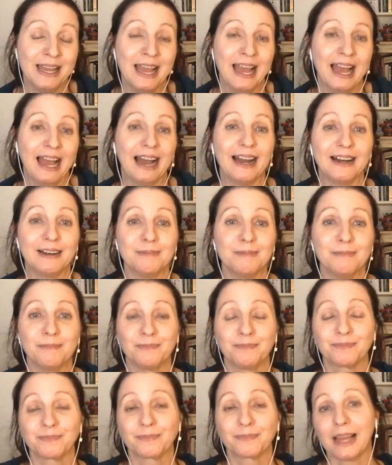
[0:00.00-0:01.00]

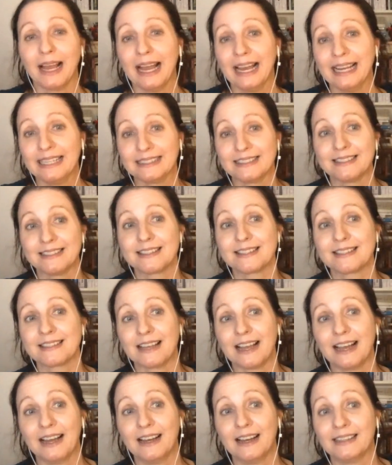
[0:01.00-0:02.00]
Um, and
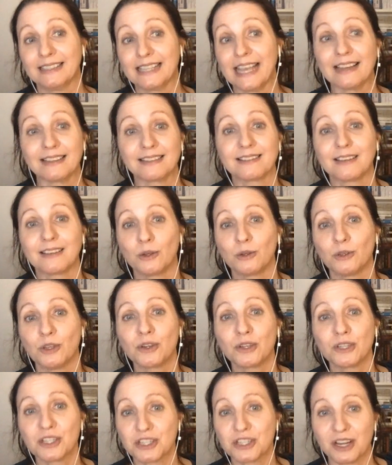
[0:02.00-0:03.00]
uh, yeah, so you
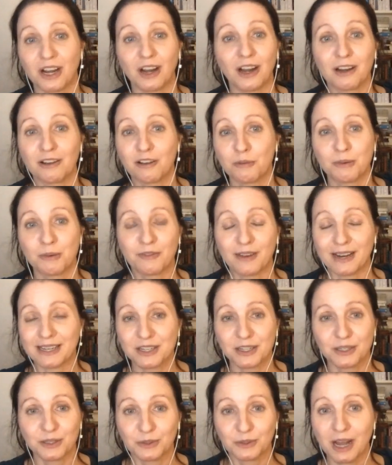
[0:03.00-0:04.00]
can just hire a
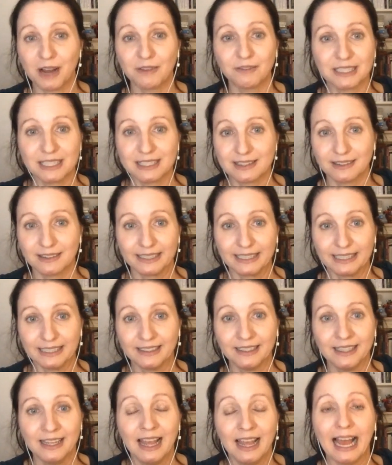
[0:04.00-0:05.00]
professional cover designer,
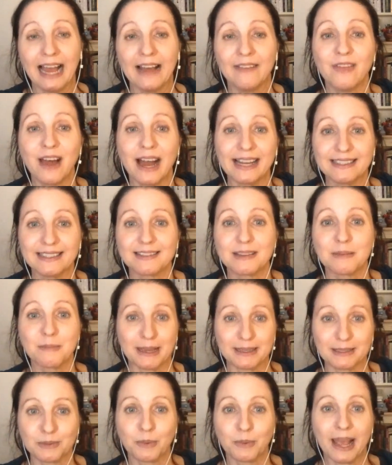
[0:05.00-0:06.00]
and that is the
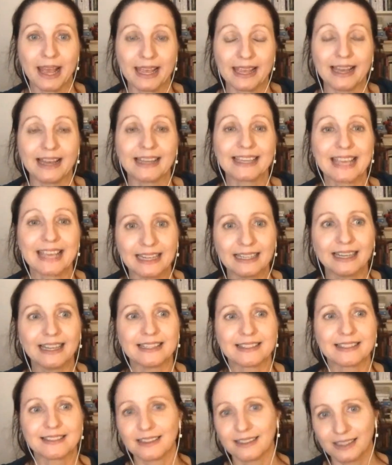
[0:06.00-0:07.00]
best way. Again,
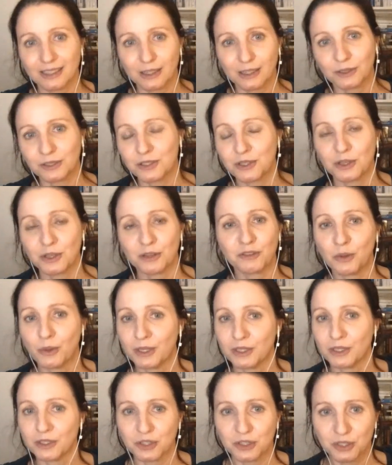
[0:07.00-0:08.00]
it's going to cost you a few
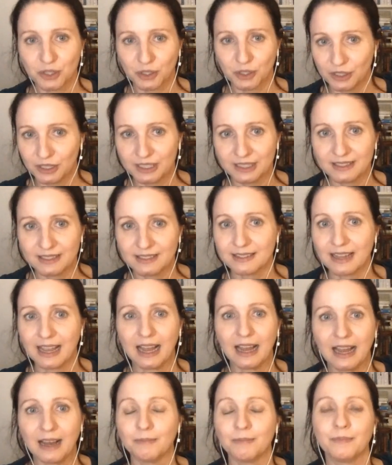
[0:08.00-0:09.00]
hundred dollars
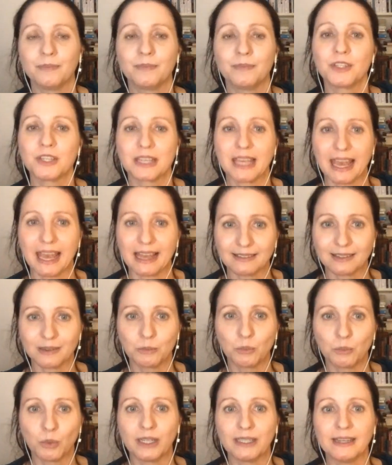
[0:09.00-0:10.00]
um, to get
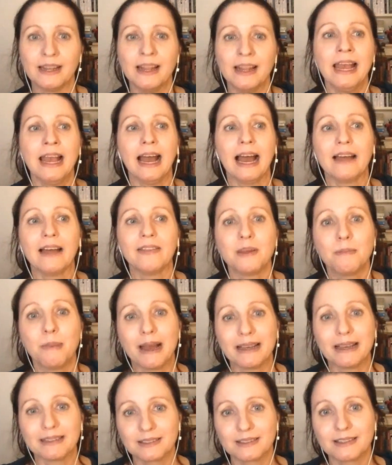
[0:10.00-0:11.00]
someone, and the
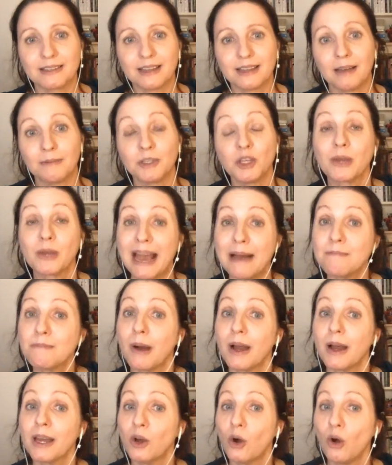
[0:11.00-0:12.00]
best, um, you can
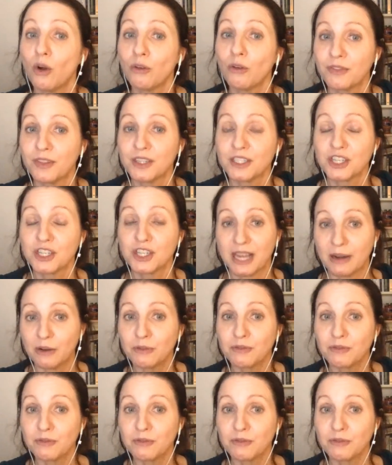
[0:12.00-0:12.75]
buy off the shelf